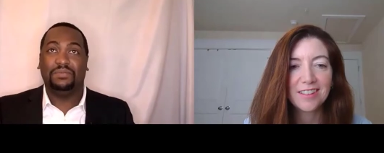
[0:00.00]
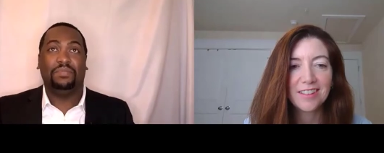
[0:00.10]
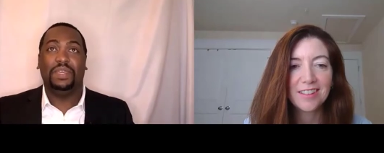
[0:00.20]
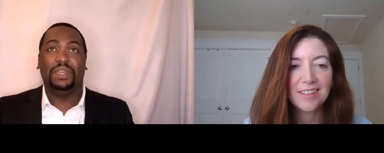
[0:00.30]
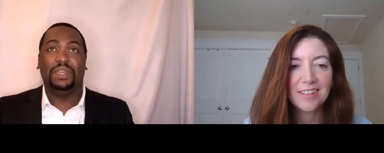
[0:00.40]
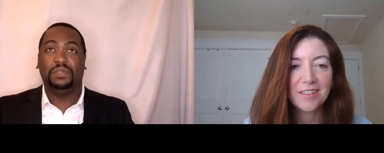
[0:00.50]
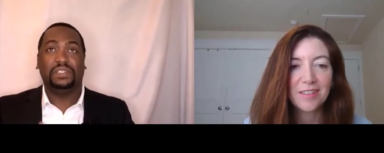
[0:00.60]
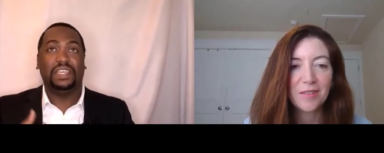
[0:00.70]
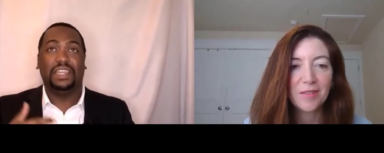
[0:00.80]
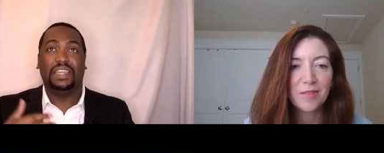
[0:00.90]
Speaker 1: with people,
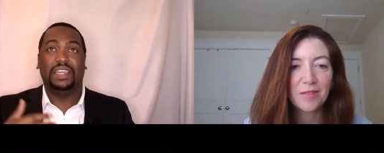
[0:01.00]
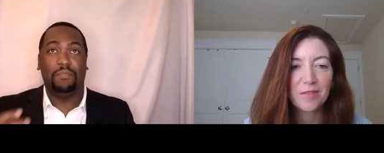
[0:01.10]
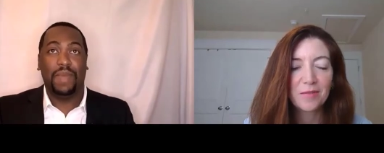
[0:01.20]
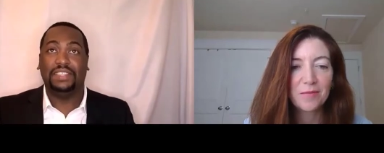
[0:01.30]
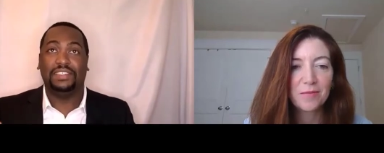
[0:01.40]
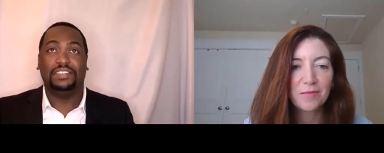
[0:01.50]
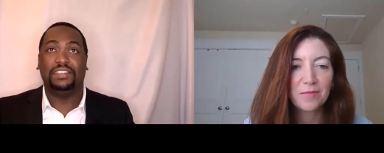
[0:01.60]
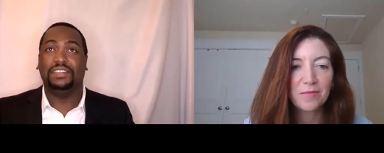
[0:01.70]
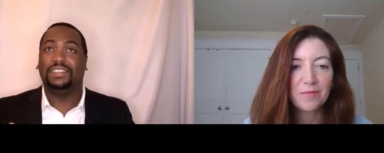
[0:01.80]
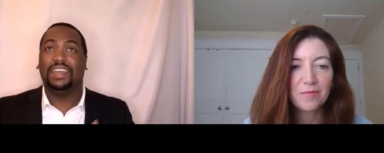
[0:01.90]
sending out
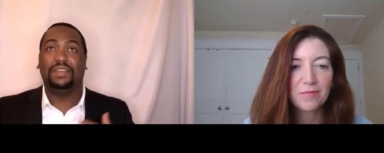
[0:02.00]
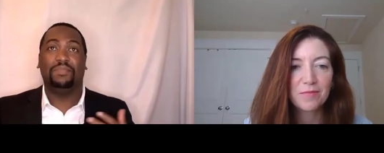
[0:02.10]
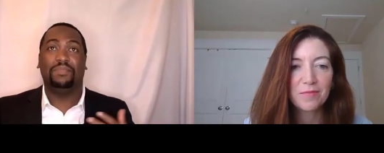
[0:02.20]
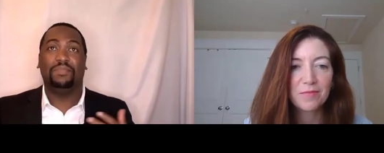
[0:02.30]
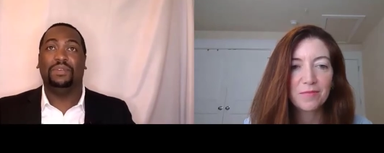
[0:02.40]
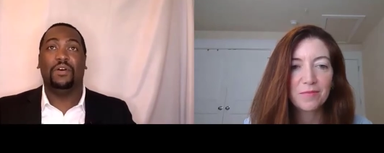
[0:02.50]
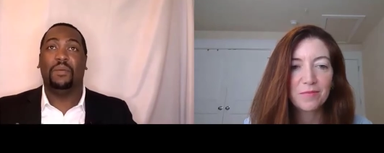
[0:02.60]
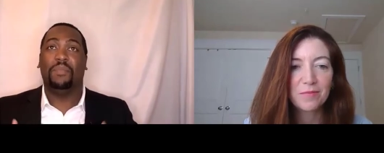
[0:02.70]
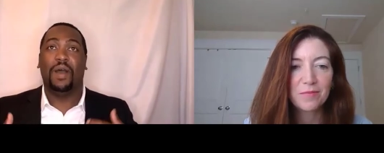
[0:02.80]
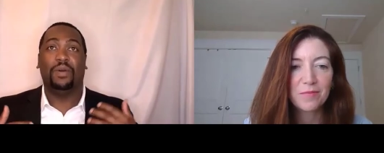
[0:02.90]
messages, letting people know
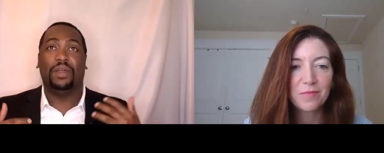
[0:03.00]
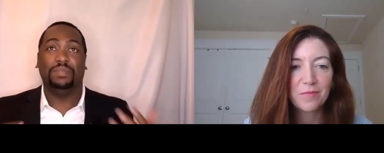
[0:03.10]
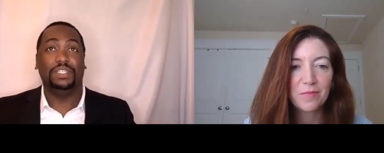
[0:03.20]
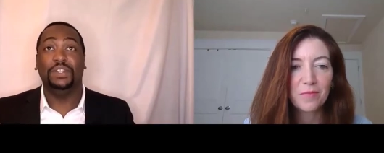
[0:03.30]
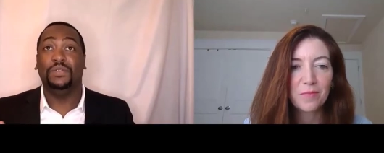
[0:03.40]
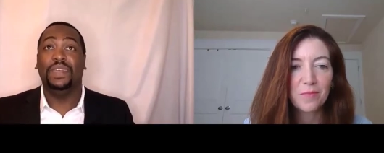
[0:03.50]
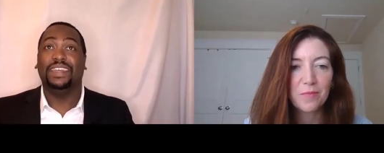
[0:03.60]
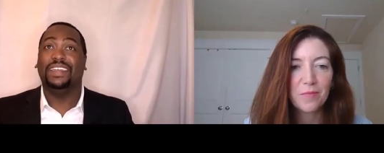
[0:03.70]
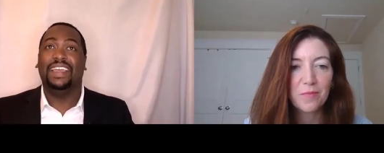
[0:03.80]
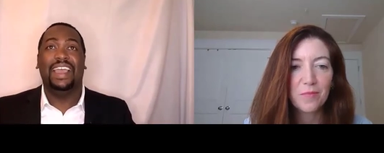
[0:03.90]
about what I'm
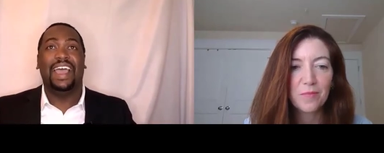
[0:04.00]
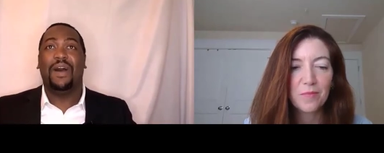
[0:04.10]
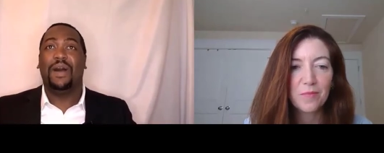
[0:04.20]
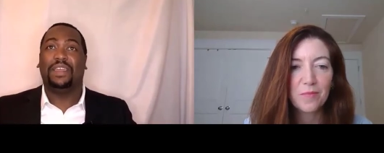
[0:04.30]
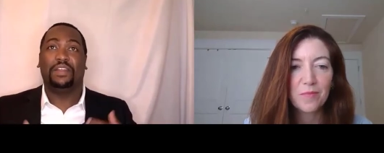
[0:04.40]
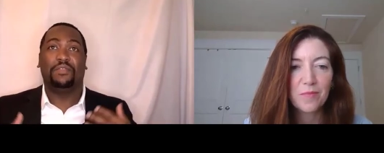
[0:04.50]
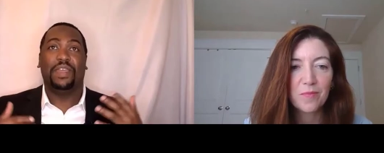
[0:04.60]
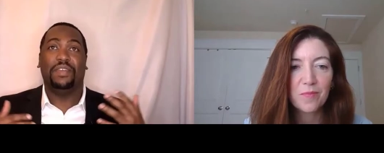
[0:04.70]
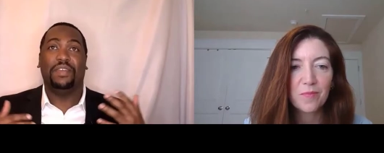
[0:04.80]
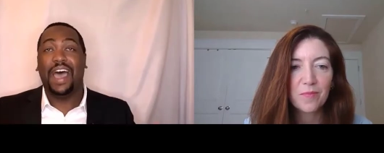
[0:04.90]
doing, how I could
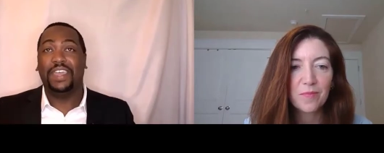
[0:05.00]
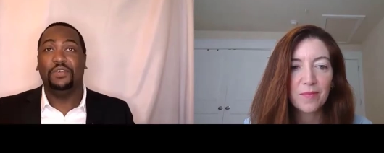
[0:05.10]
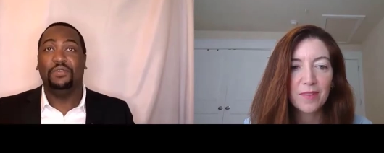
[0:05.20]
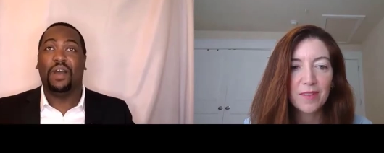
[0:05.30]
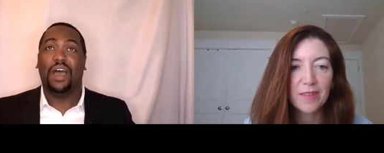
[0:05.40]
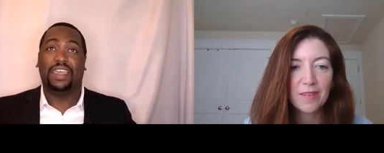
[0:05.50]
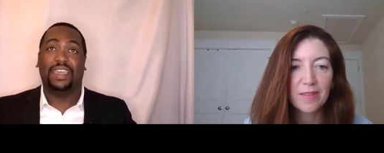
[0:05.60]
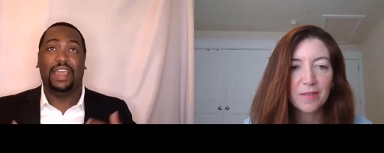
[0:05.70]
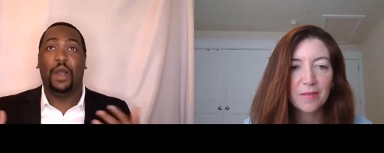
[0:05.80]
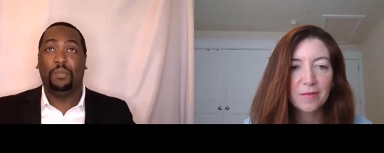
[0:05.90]
create value, how I
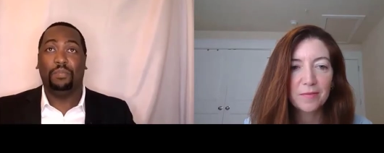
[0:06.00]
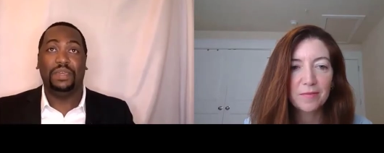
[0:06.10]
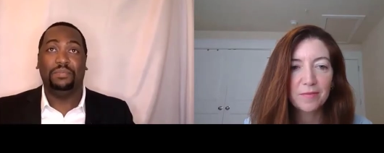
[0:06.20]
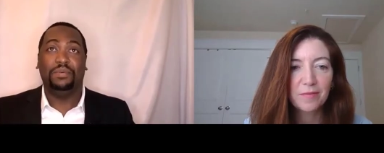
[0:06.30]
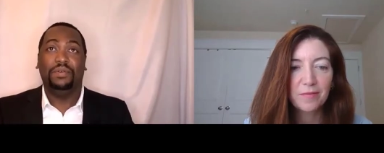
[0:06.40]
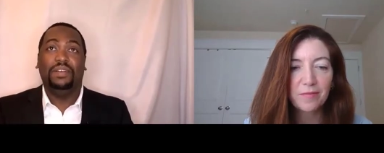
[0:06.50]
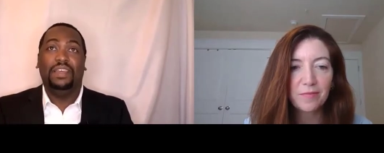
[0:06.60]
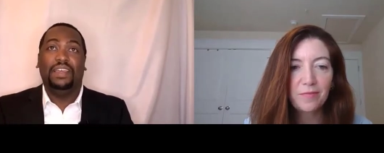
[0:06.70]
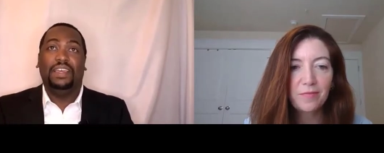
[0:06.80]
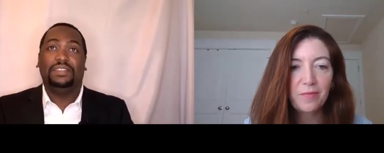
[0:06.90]
can help people.
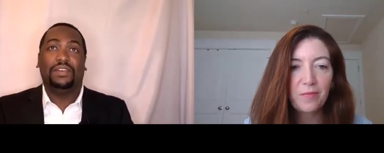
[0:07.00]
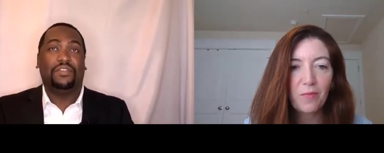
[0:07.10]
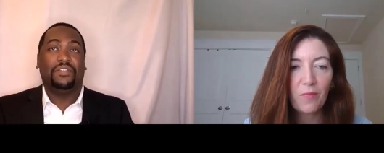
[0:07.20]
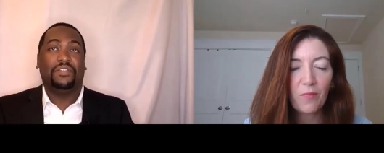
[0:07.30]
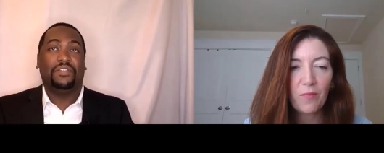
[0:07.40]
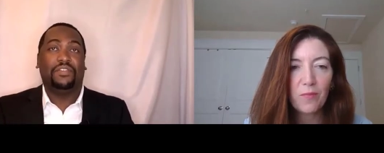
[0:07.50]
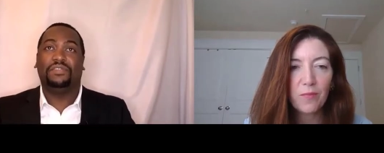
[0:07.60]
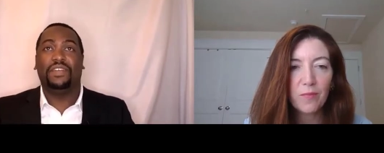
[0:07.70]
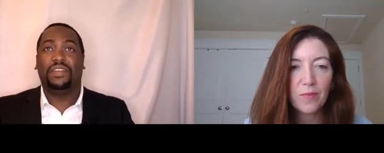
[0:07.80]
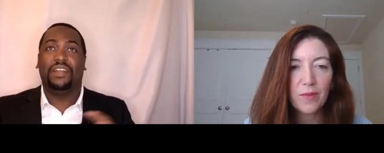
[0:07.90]
And so for me, I'm
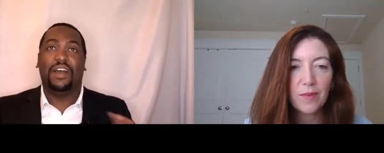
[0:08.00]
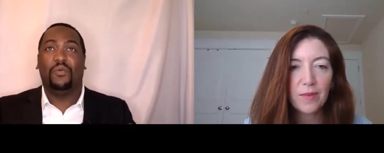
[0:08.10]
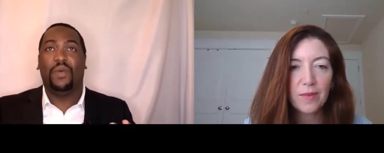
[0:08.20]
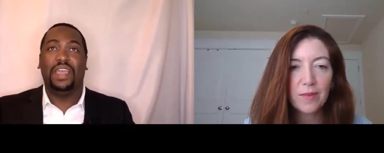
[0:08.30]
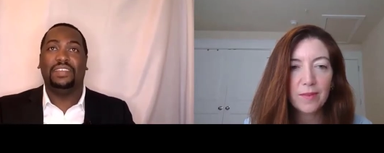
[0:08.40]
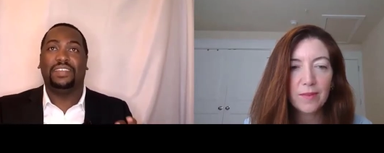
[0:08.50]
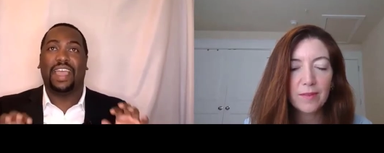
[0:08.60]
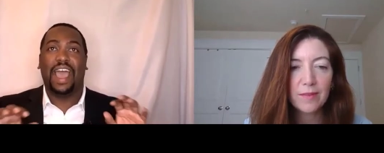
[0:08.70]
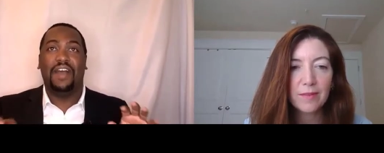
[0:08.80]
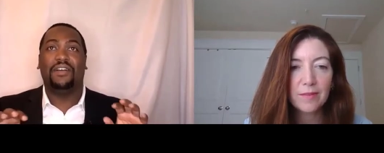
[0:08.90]
just figuring out ways,
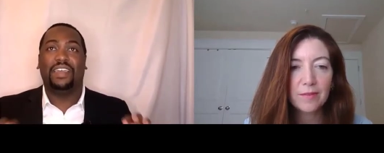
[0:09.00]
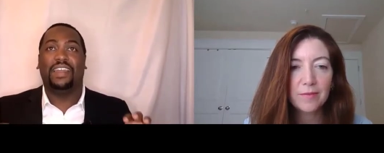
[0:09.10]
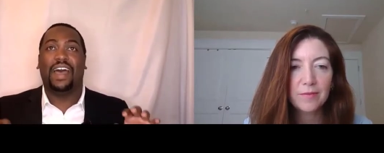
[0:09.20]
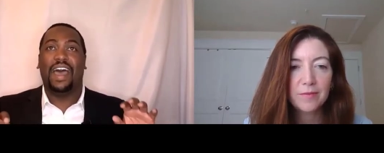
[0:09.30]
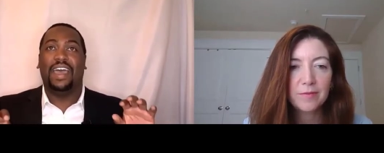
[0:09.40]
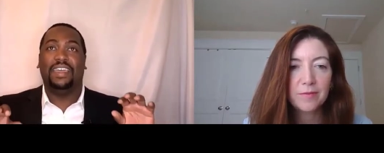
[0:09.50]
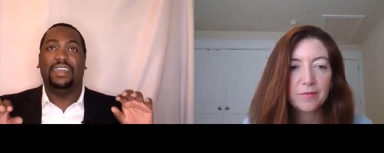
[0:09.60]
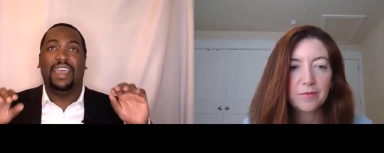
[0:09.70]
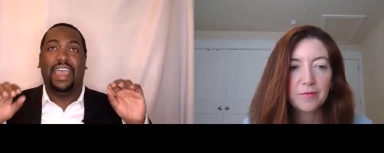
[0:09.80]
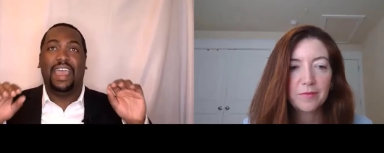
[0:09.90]
like how can I
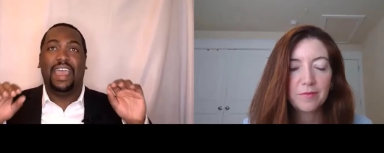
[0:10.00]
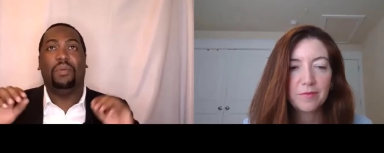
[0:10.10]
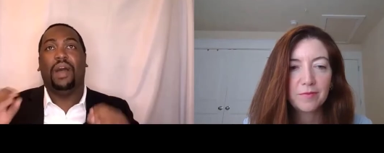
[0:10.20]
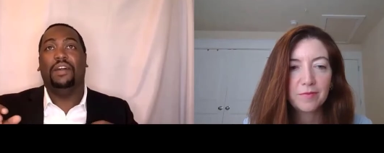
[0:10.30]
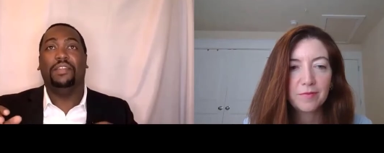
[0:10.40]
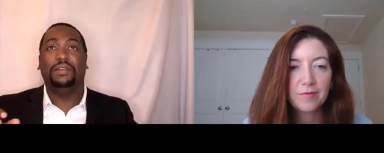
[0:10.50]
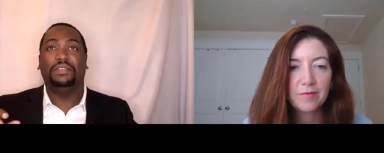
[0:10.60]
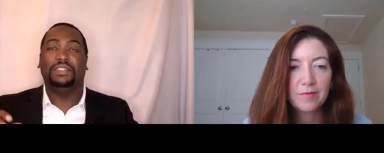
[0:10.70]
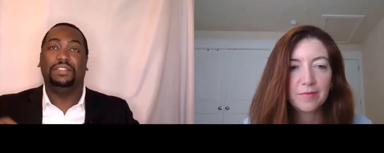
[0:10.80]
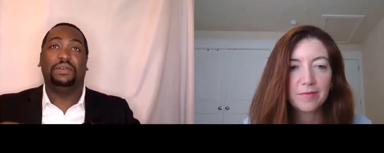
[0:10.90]
help
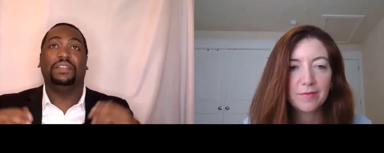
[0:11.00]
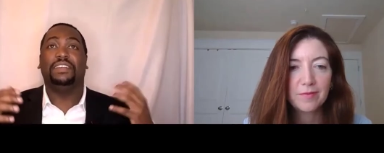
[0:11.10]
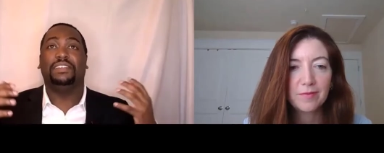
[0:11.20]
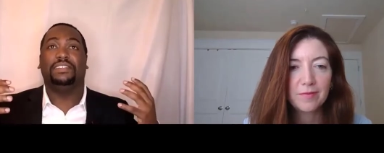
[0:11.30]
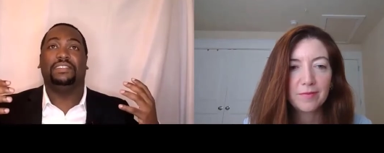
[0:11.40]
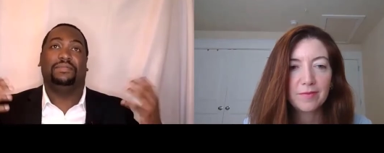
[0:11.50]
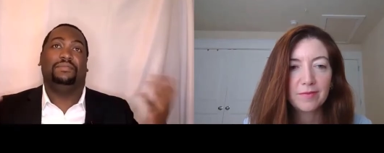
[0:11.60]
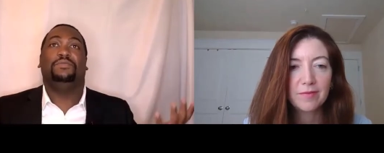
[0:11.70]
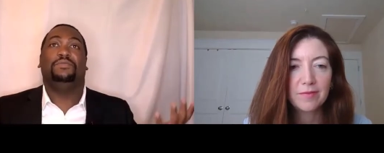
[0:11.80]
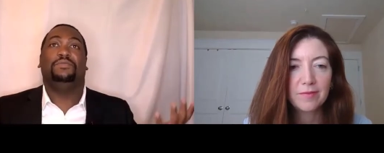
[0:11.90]
others during this
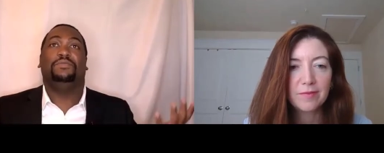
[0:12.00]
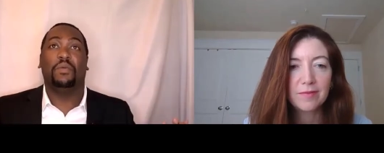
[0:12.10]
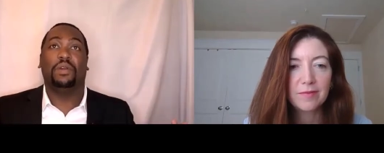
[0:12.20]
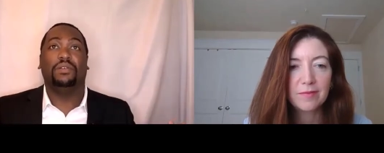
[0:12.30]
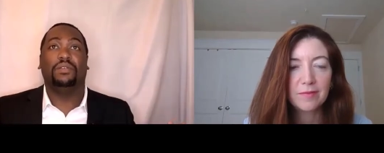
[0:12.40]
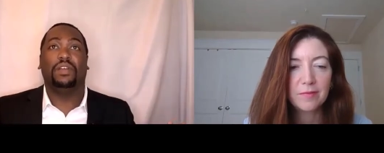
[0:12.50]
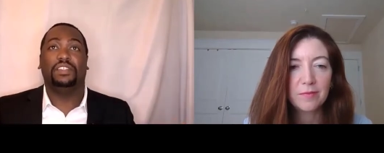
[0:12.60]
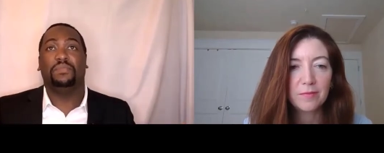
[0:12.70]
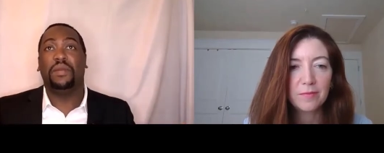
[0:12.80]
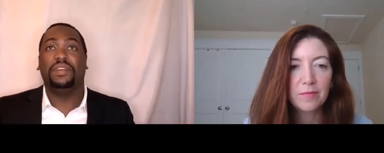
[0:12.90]
during what we're
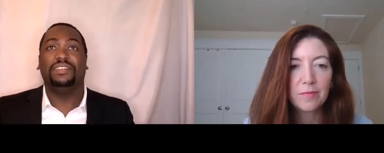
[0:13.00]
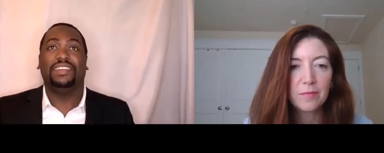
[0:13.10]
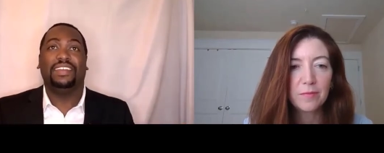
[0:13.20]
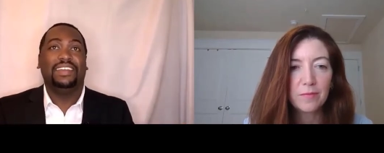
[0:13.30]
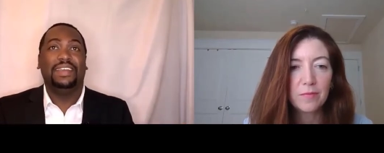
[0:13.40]
experiencing.